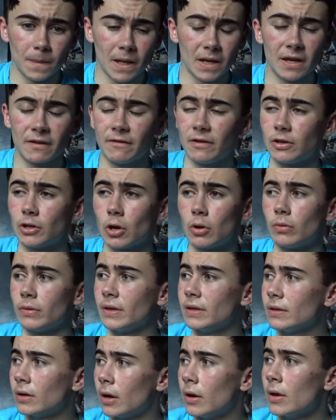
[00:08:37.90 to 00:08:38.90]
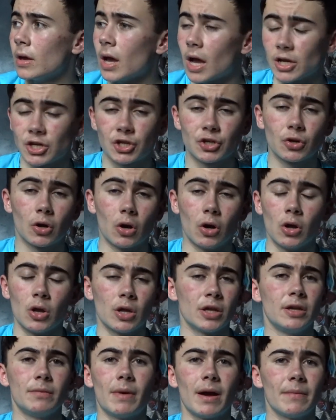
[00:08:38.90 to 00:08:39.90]
And if you don't, then not. And sure,
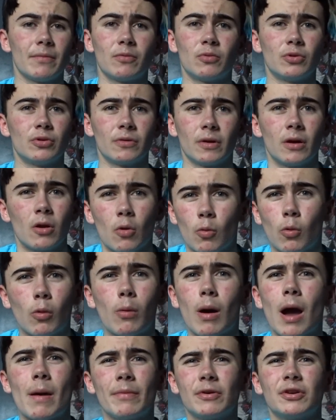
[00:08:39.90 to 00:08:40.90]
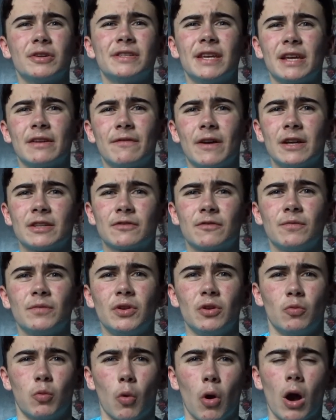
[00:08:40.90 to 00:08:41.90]
you might be wondering, well, why am I going to take advice from
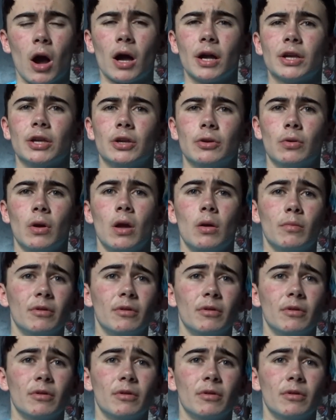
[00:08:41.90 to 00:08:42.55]
you? What are you?